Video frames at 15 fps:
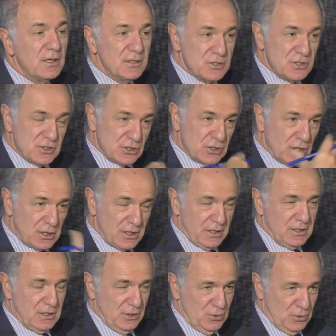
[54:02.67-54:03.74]

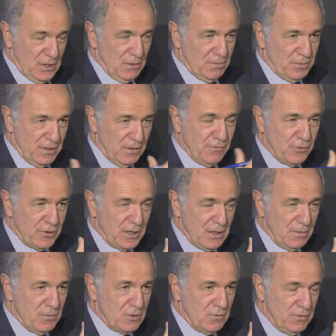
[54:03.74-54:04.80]
start a new company for a
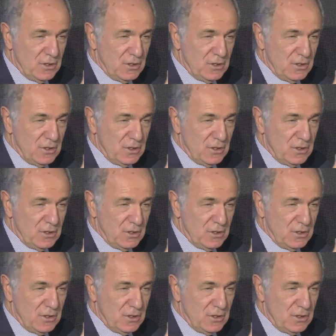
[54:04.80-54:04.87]
number of